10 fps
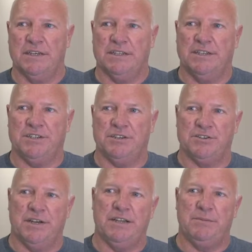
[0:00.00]
that you're
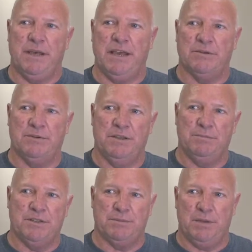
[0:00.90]
trying to make when you
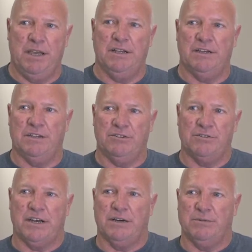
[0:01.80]
put your paint on all
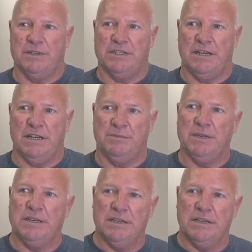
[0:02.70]
dry at one time.